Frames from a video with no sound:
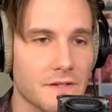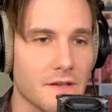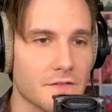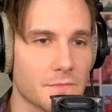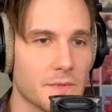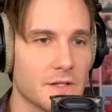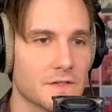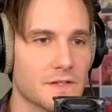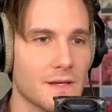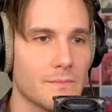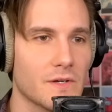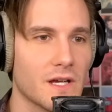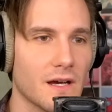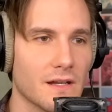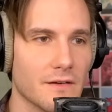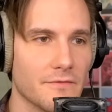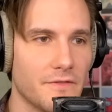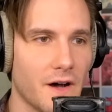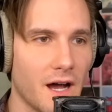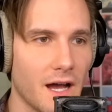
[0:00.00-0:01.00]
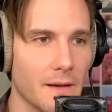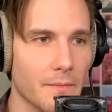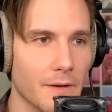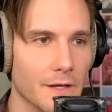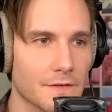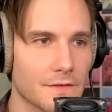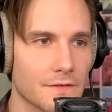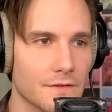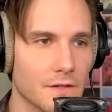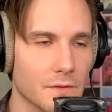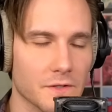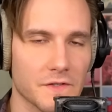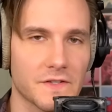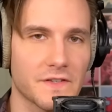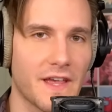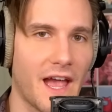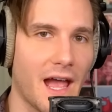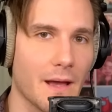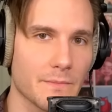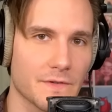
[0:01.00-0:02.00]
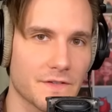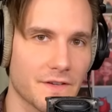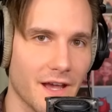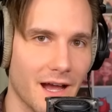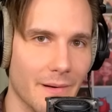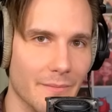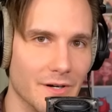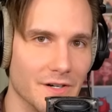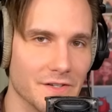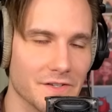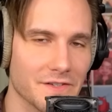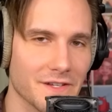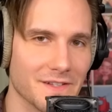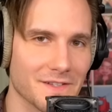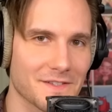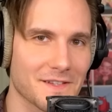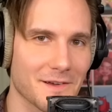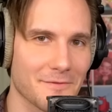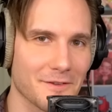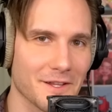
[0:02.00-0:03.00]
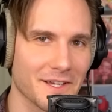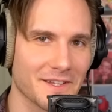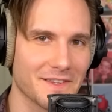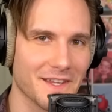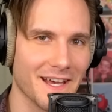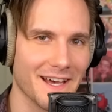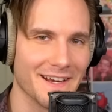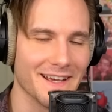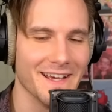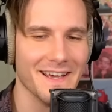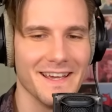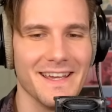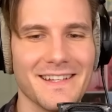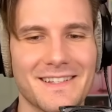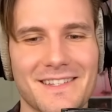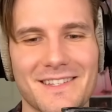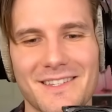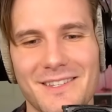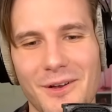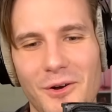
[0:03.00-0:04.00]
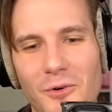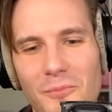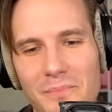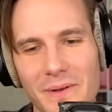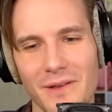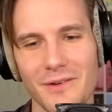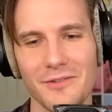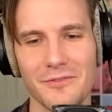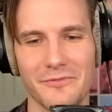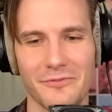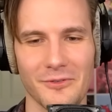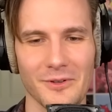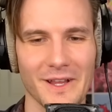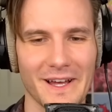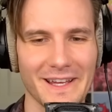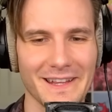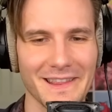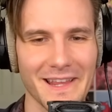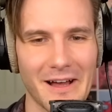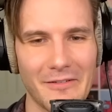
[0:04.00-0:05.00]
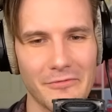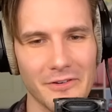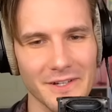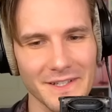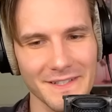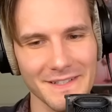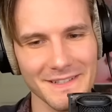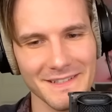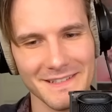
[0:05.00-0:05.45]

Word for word: gives me the same kind of vibe as, you know, scam scammers and stuff like that. It's so beautiful. I love it.